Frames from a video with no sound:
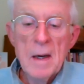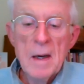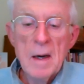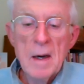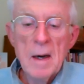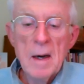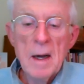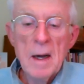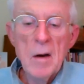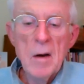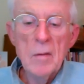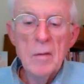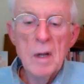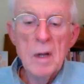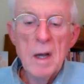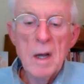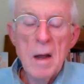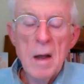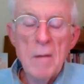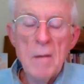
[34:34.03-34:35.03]

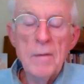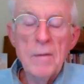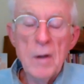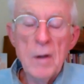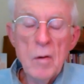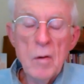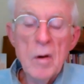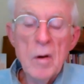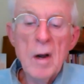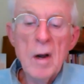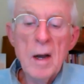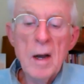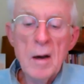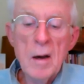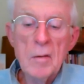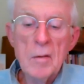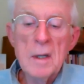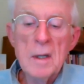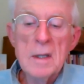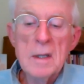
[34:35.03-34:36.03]
healthy, a few are
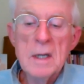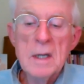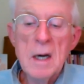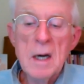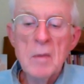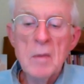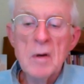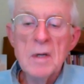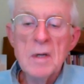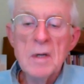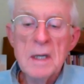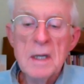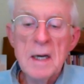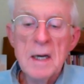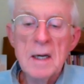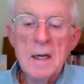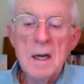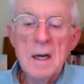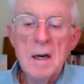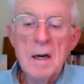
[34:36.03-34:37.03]
healthy, some are
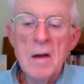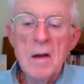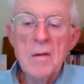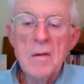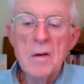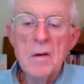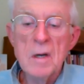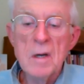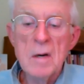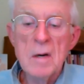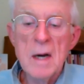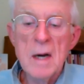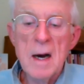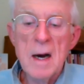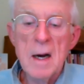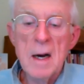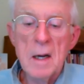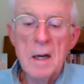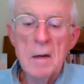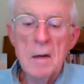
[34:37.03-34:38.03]
sick, and others are
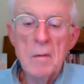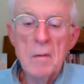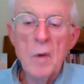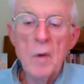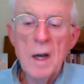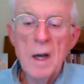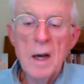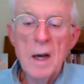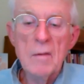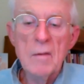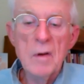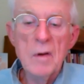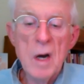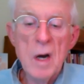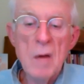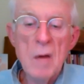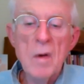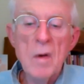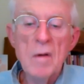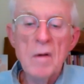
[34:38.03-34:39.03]
dying. We have a
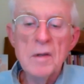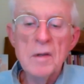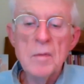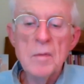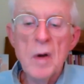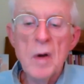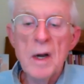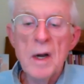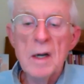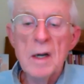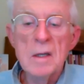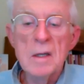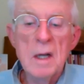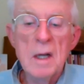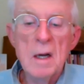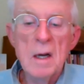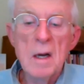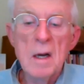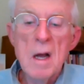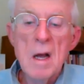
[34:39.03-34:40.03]
number of springs
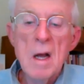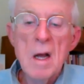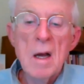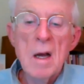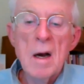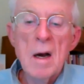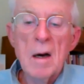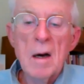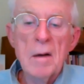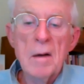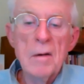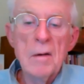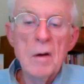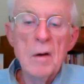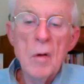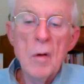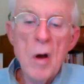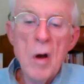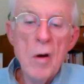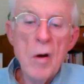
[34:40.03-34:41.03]
that no
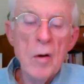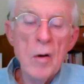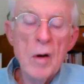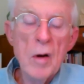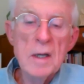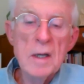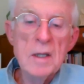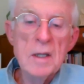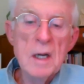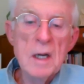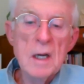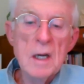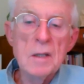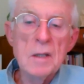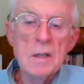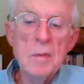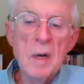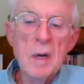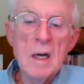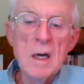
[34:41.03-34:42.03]
longer exist
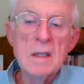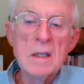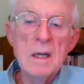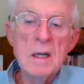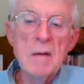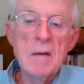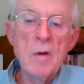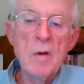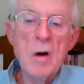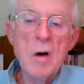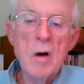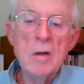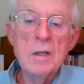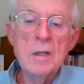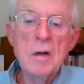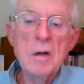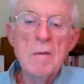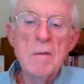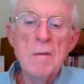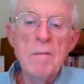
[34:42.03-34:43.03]
because they've lost
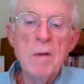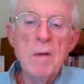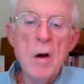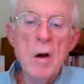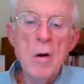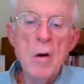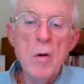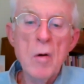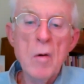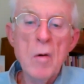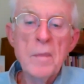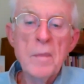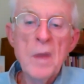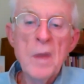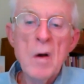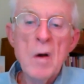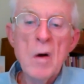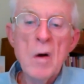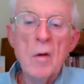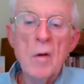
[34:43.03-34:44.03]
their flow
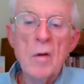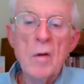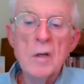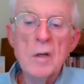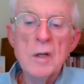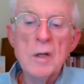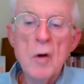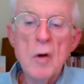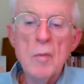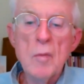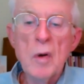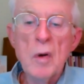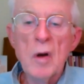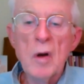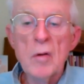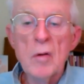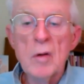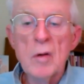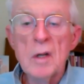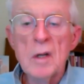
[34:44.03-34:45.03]
or they're so
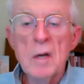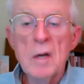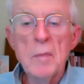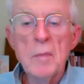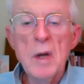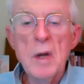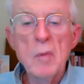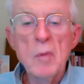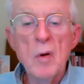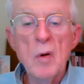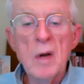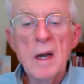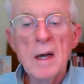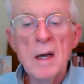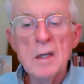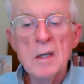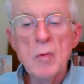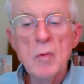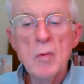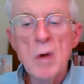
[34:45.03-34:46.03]
polluted that people can't
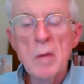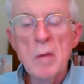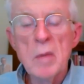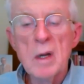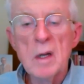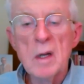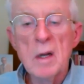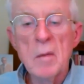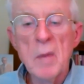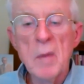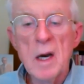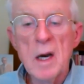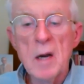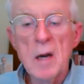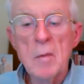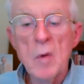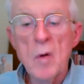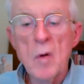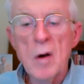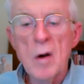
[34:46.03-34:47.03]
swim in them
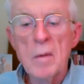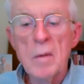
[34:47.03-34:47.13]
anymore.